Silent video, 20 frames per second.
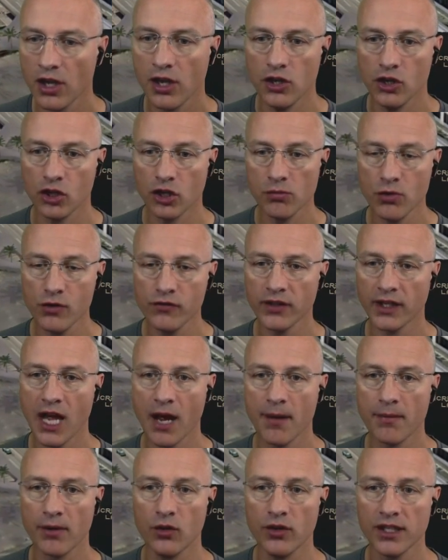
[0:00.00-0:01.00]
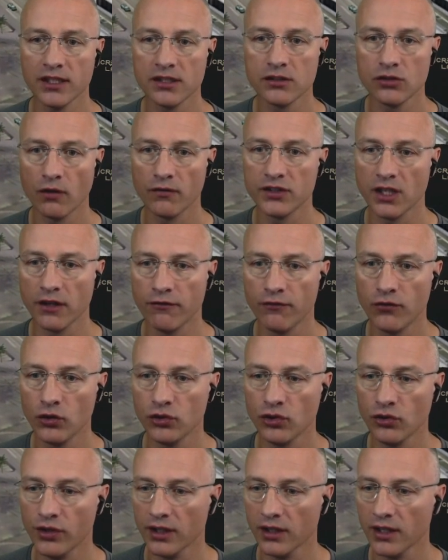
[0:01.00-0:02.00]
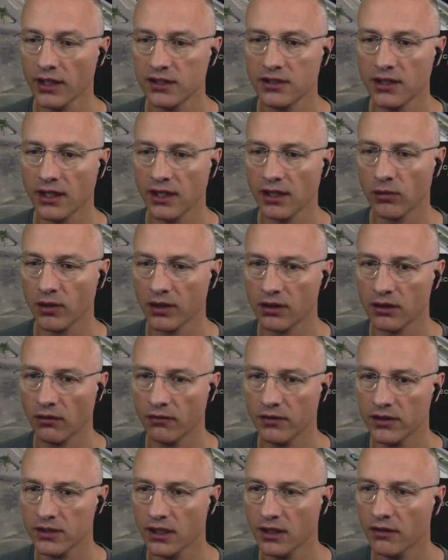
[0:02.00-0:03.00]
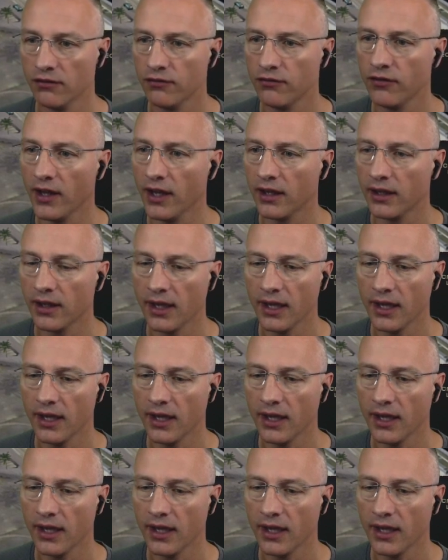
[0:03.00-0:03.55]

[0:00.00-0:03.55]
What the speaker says: You can move the camera around. This is obviously photorealistic with obviously fake